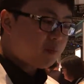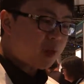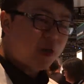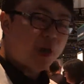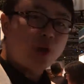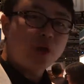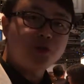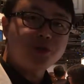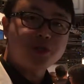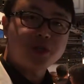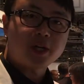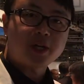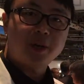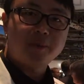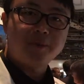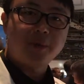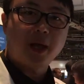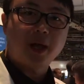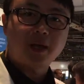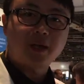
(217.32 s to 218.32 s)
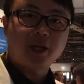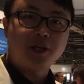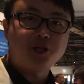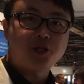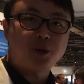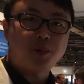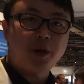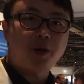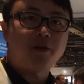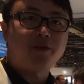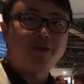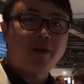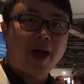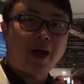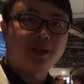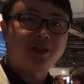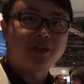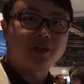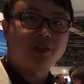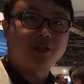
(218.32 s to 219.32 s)
huge contribute
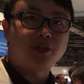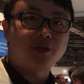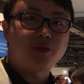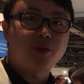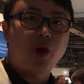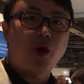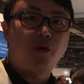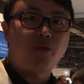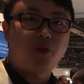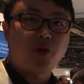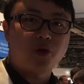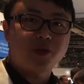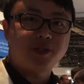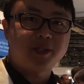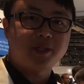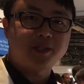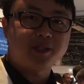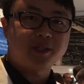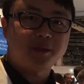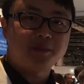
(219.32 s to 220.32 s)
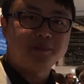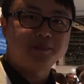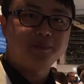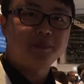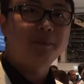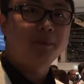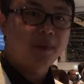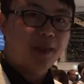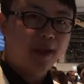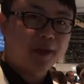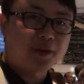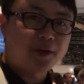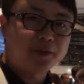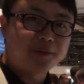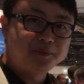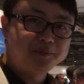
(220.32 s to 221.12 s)
factor to the overall system. Thank you.